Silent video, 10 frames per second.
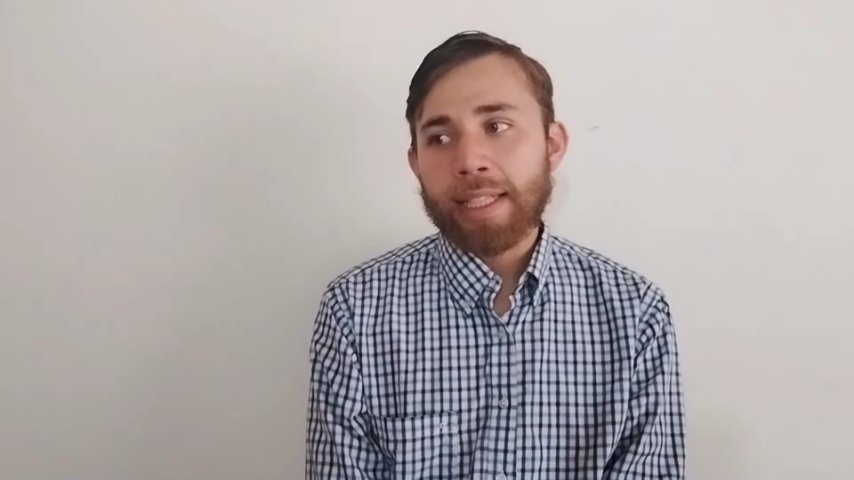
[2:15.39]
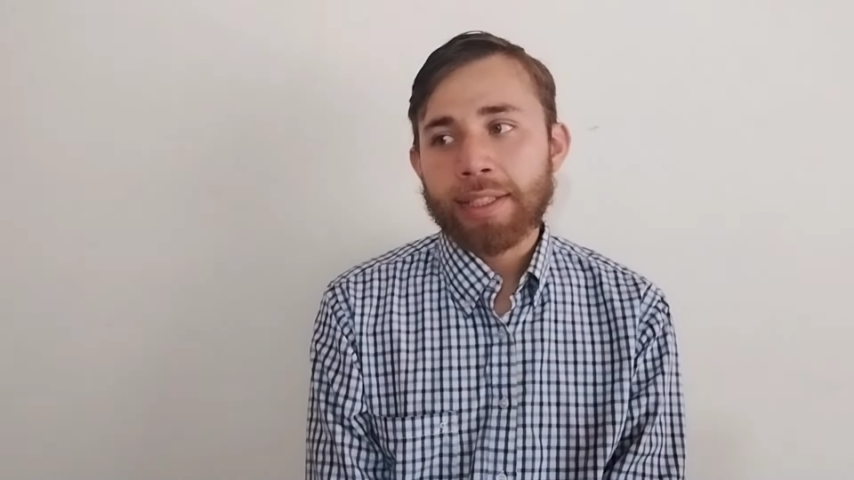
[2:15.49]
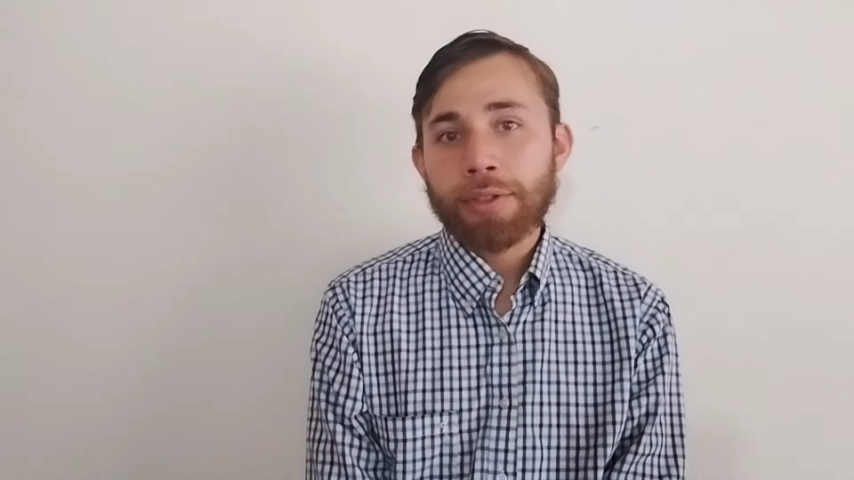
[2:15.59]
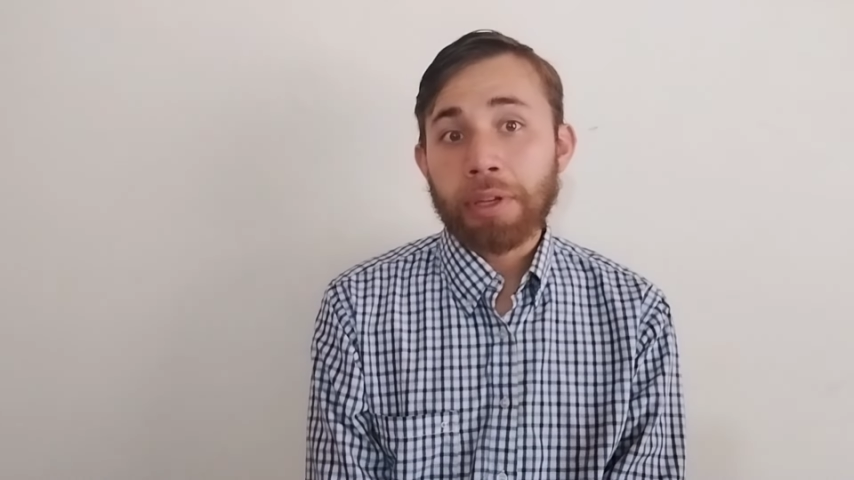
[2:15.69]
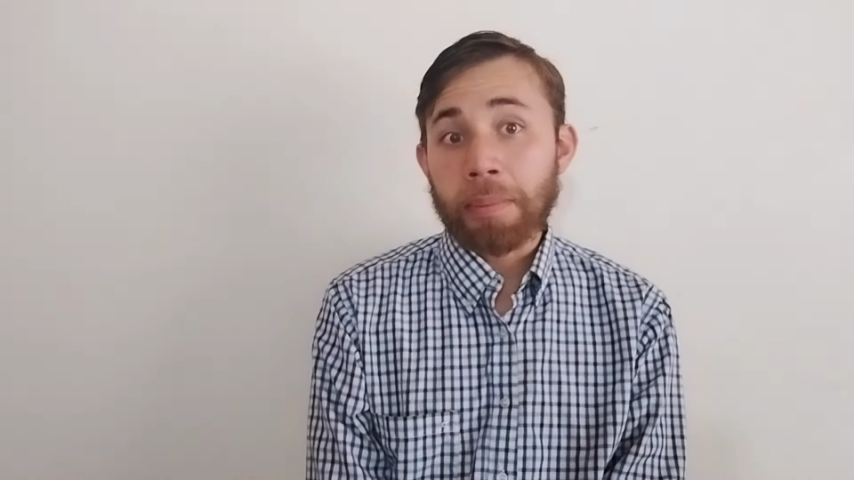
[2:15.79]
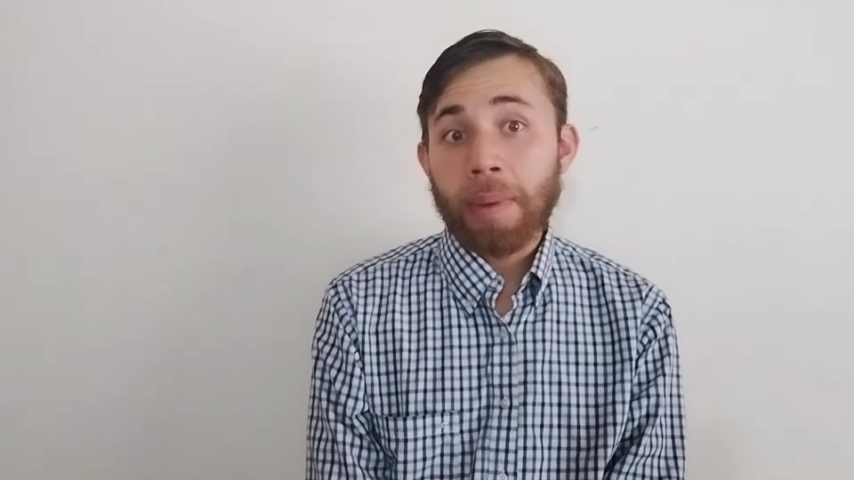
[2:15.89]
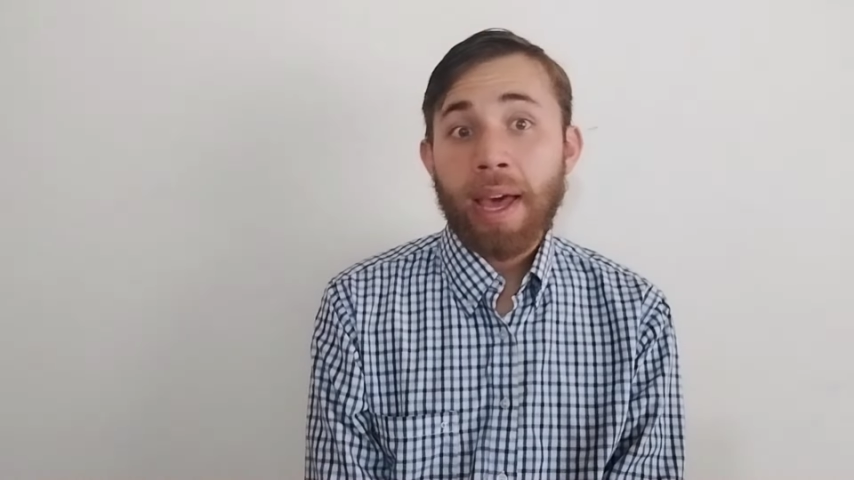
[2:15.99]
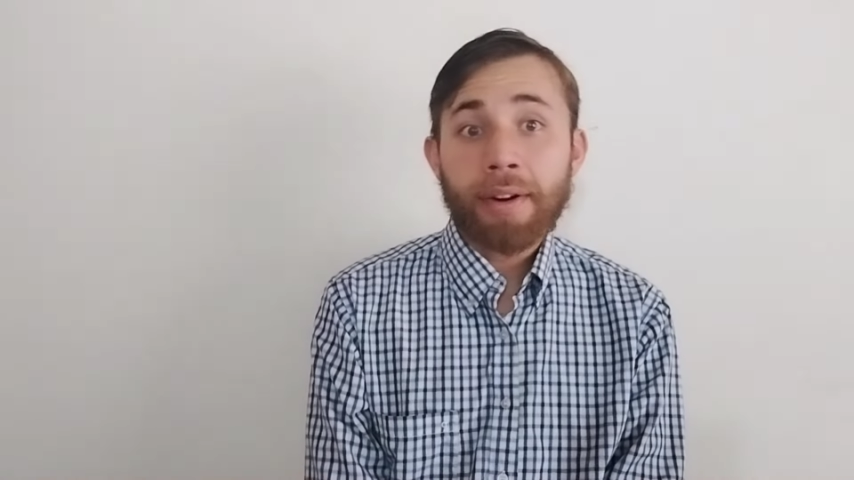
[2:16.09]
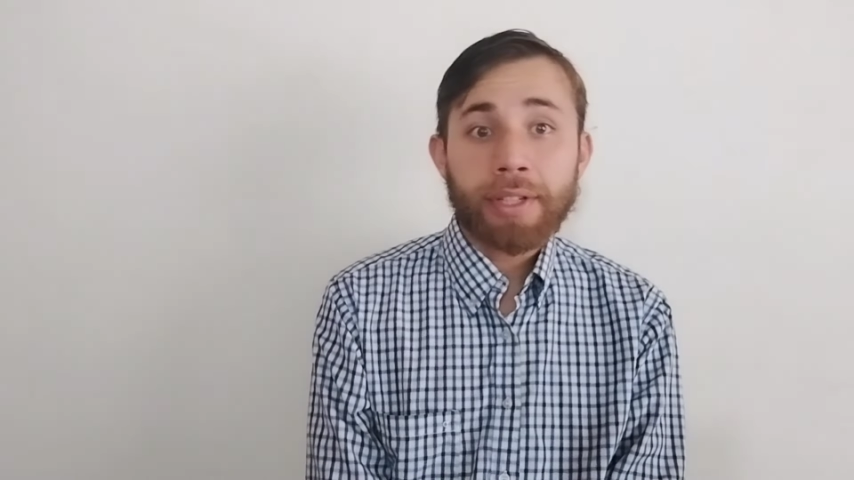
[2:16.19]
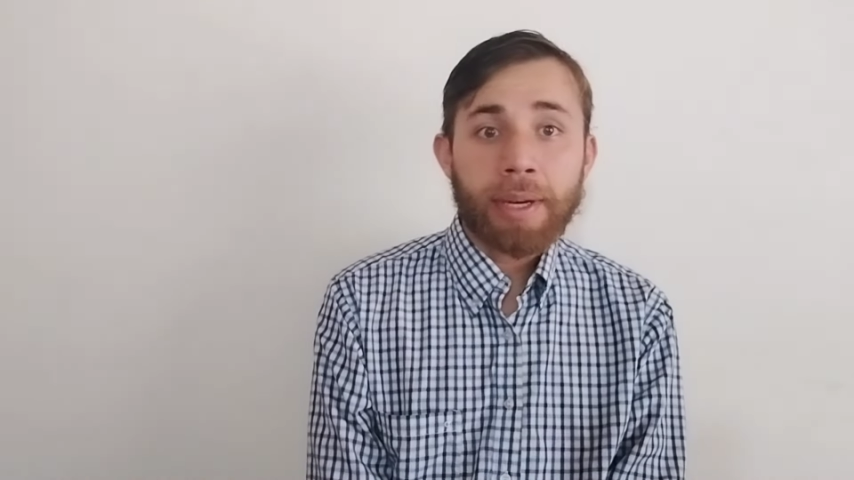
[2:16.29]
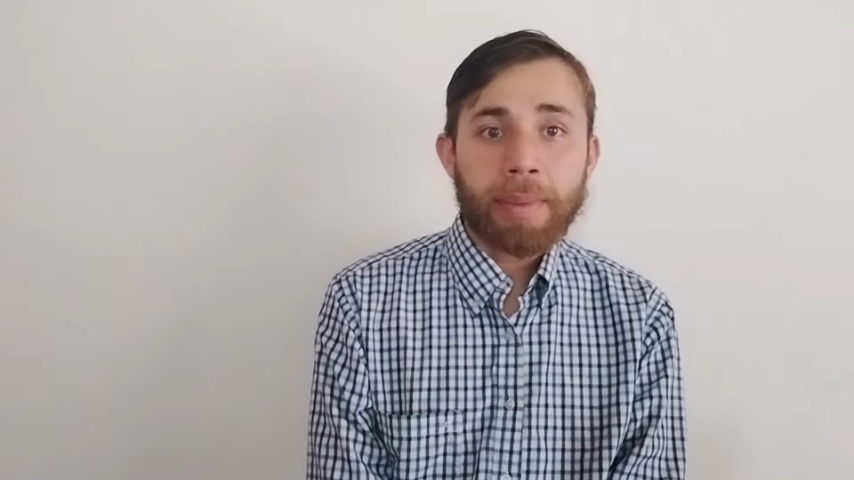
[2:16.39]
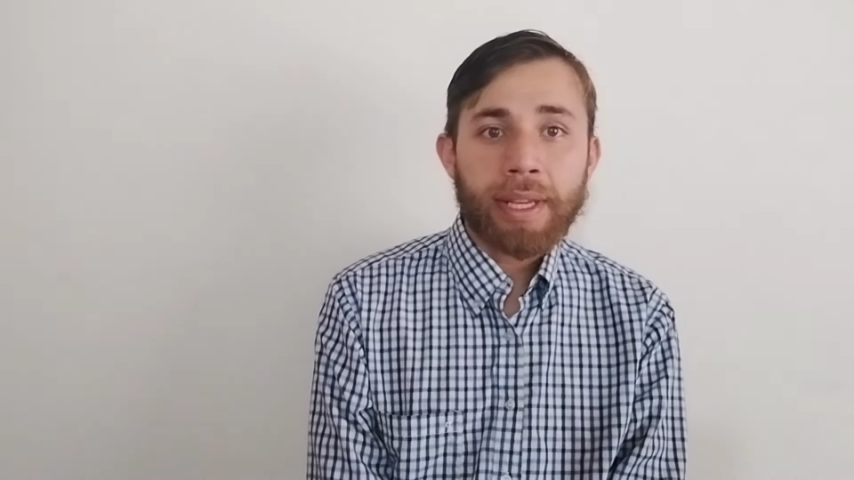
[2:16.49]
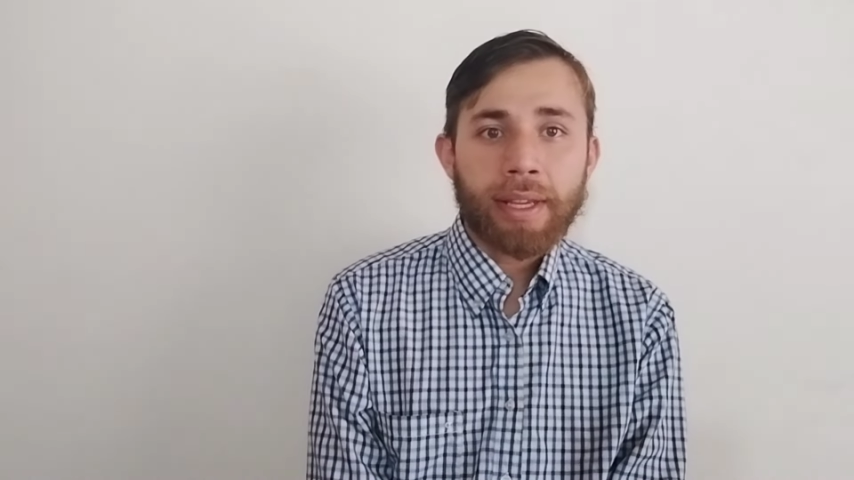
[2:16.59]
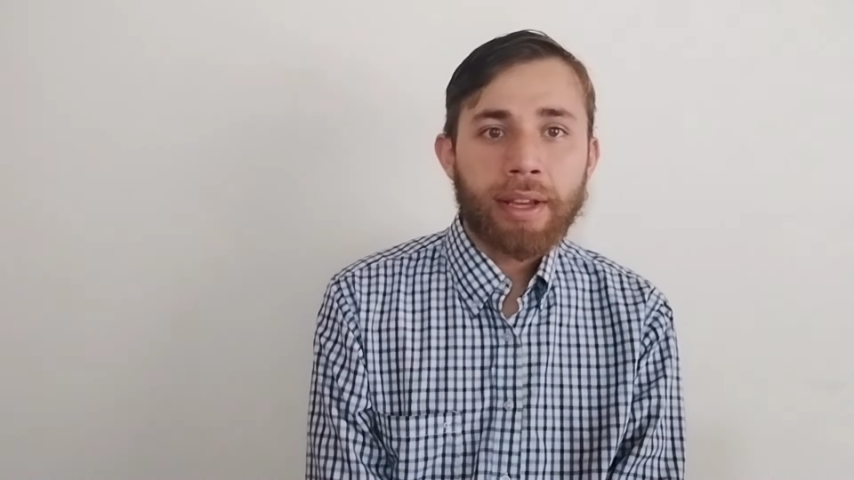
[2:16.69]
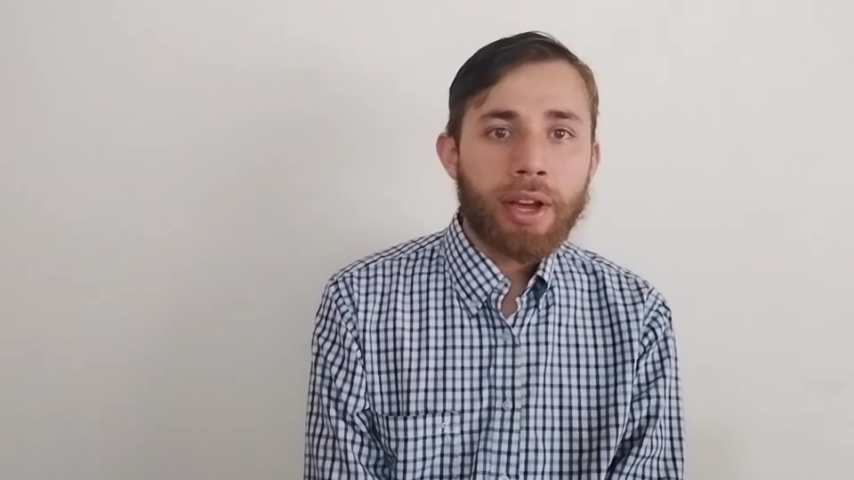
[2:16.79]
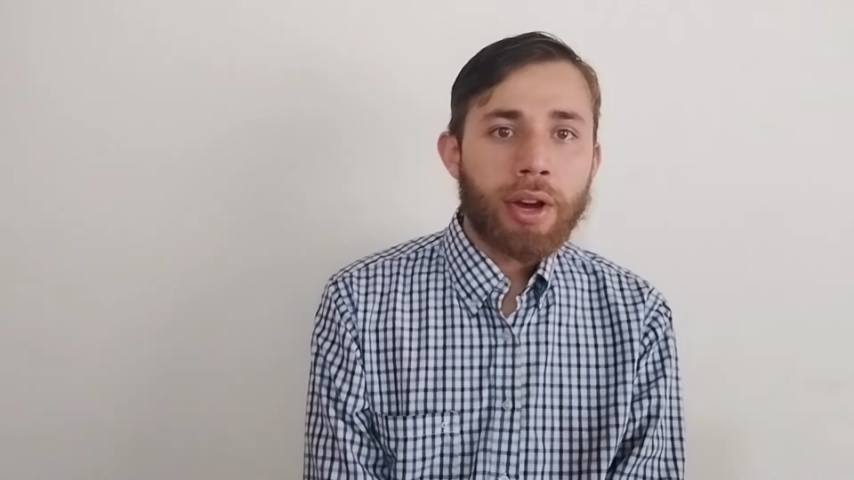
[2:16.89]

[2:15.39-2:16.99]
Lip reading: is doing better than me,